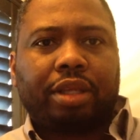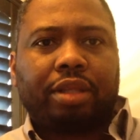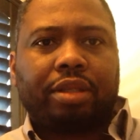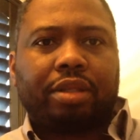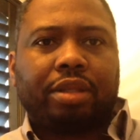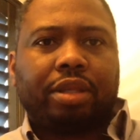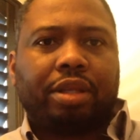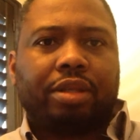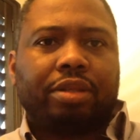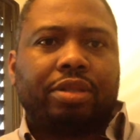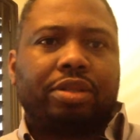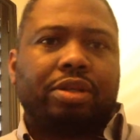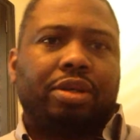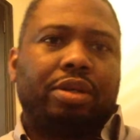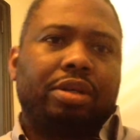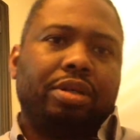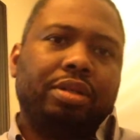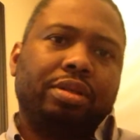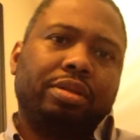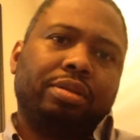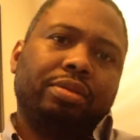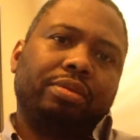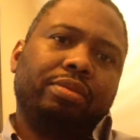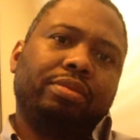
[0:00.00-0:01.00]
that's
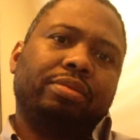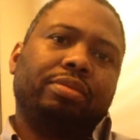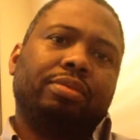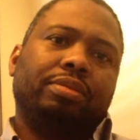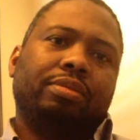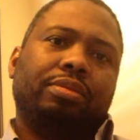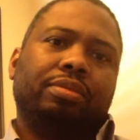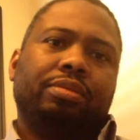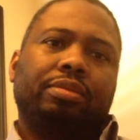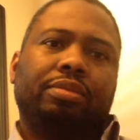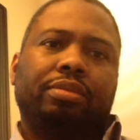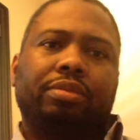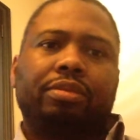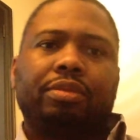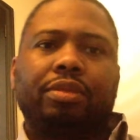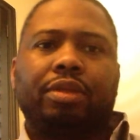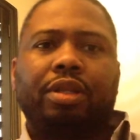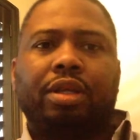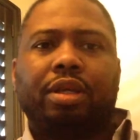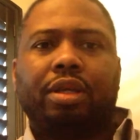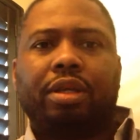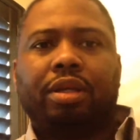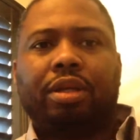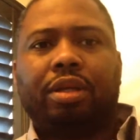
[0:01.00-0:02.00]
on
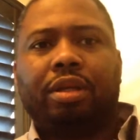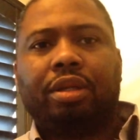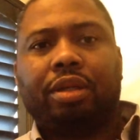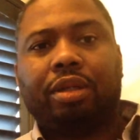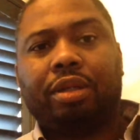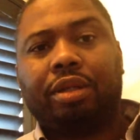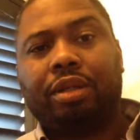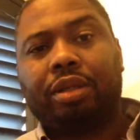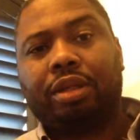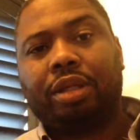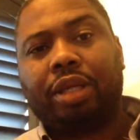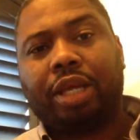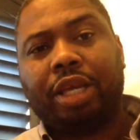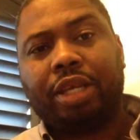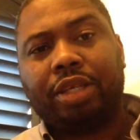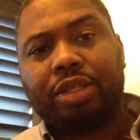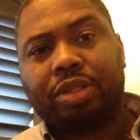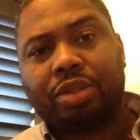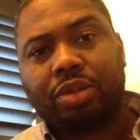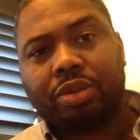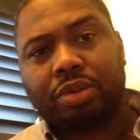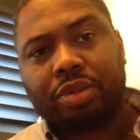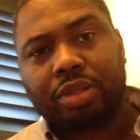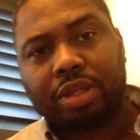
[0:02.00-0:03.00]
the
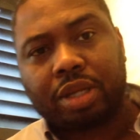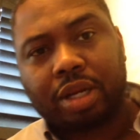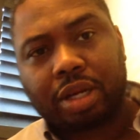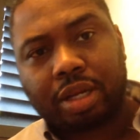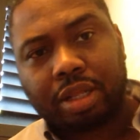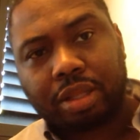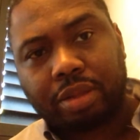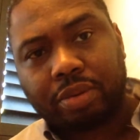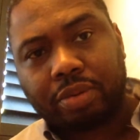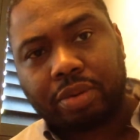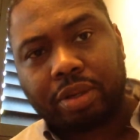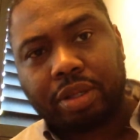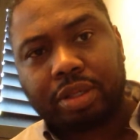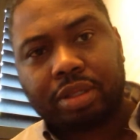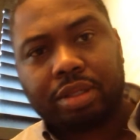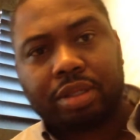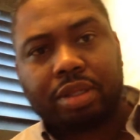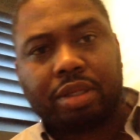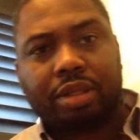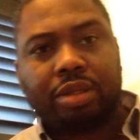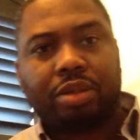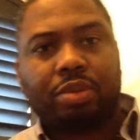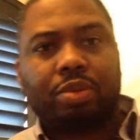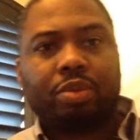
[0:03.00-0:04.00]
eastern side of the Red
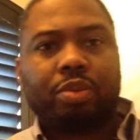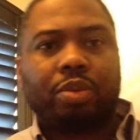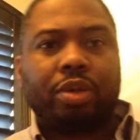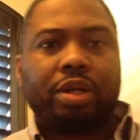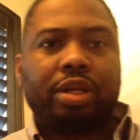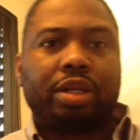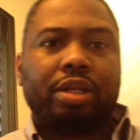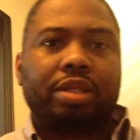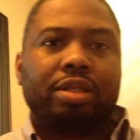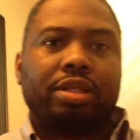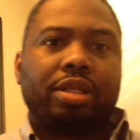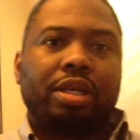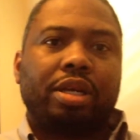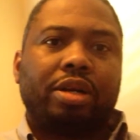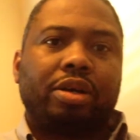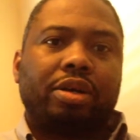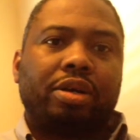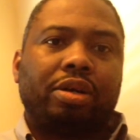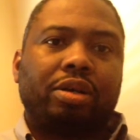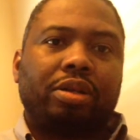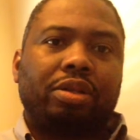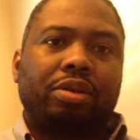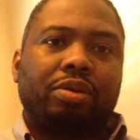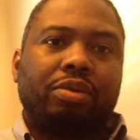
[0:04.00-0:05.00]
Sea, as well as the
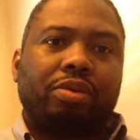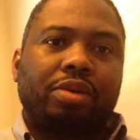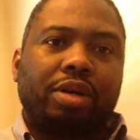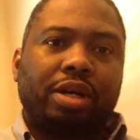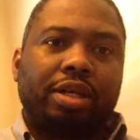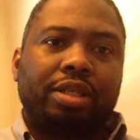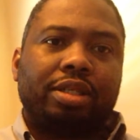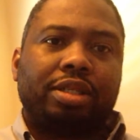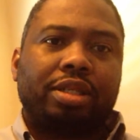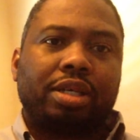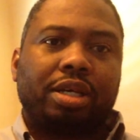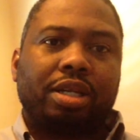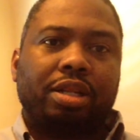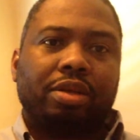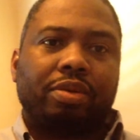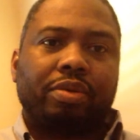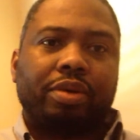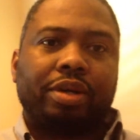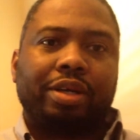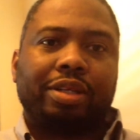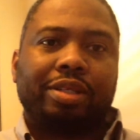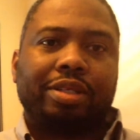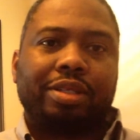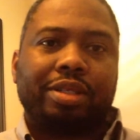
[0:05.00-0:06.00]
area on the right side of the
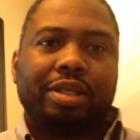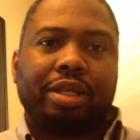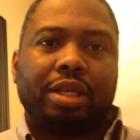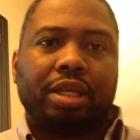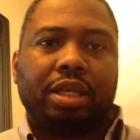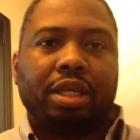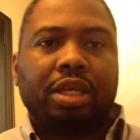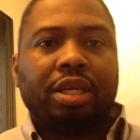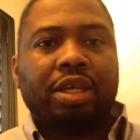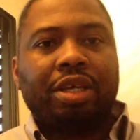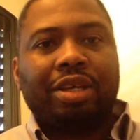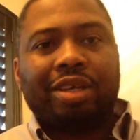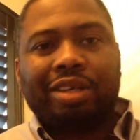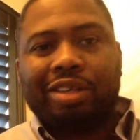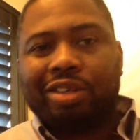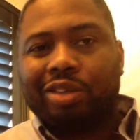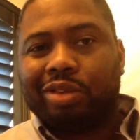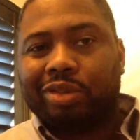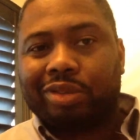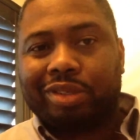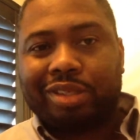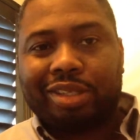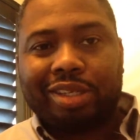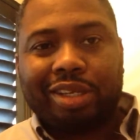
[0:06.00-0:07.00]
Red Sea.
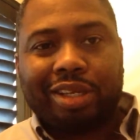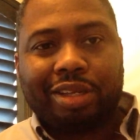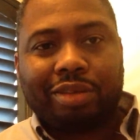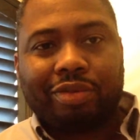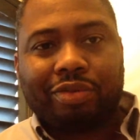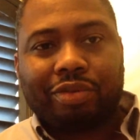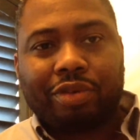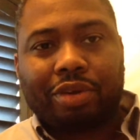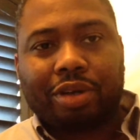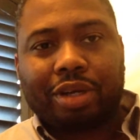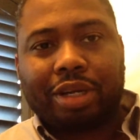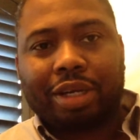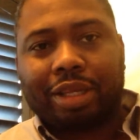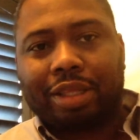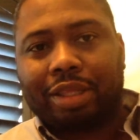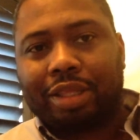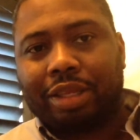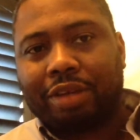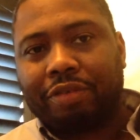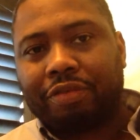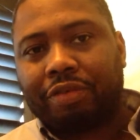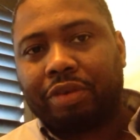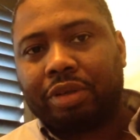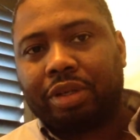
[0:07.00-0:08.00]
You'll see it drawn out
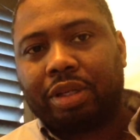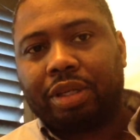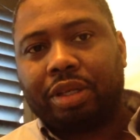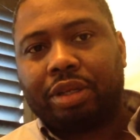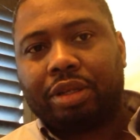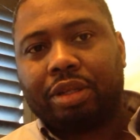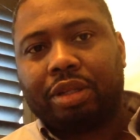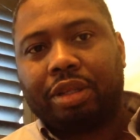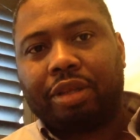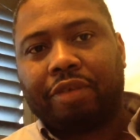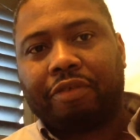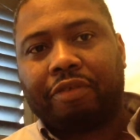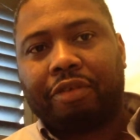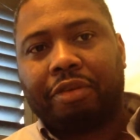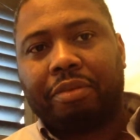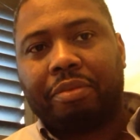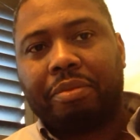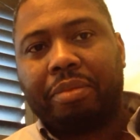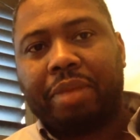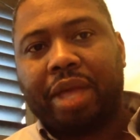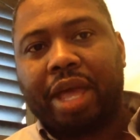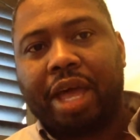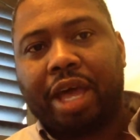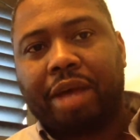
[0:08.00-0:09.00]
differently on different
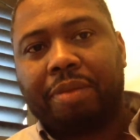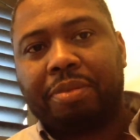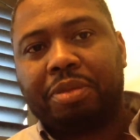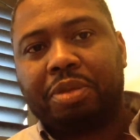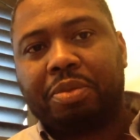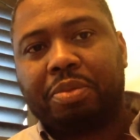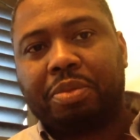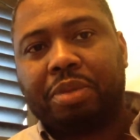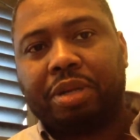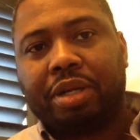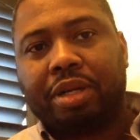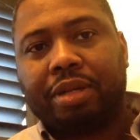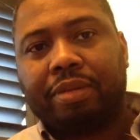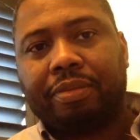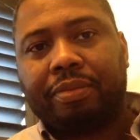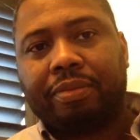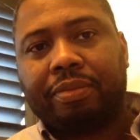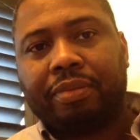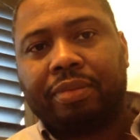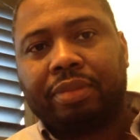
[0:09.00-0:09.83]
maps, but